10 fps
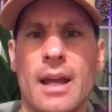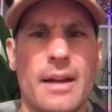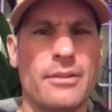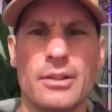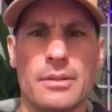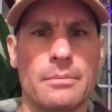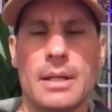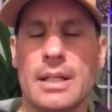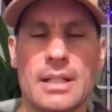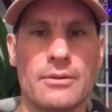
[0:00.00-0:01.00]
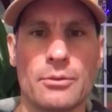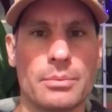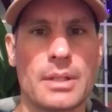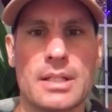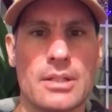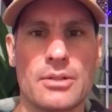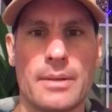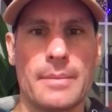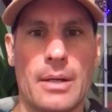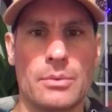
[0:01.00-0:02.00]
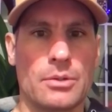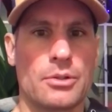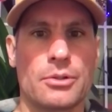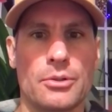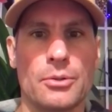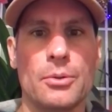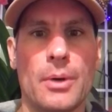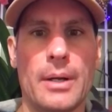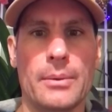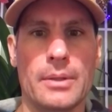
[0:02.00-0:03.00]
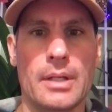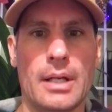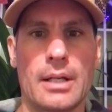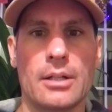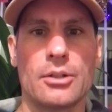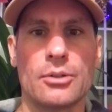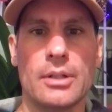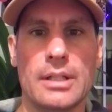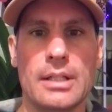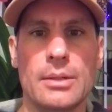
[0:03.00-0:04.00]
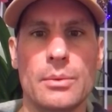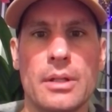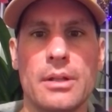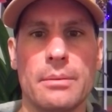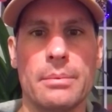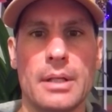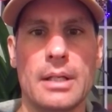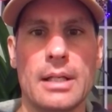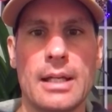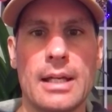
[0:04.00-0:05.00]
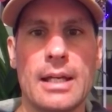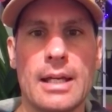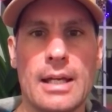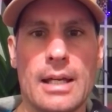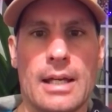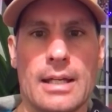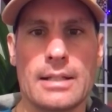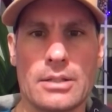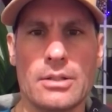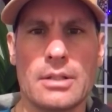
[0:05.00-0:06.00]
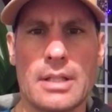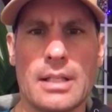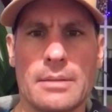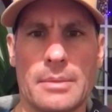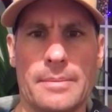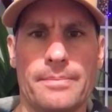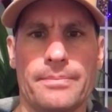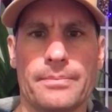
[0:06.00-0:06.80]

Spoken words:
I've heard it in many different places, so I'm not real sure who I would credit it with, but it's a good sentiment.